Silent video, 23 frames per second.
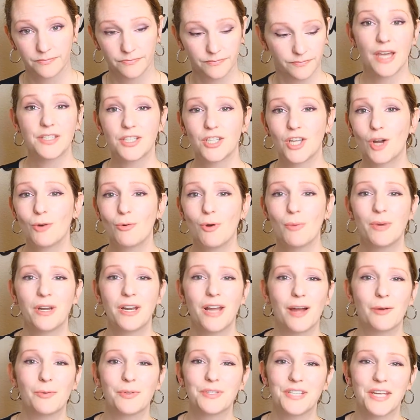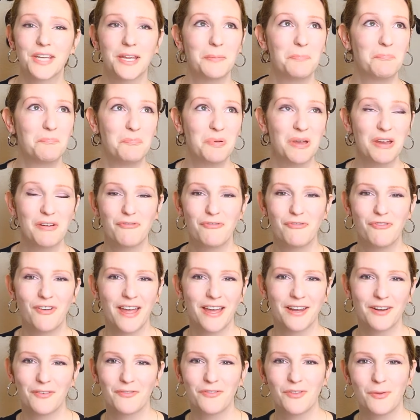As a young woman, I was a big
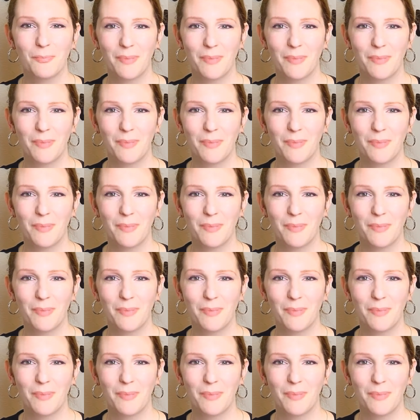fan of the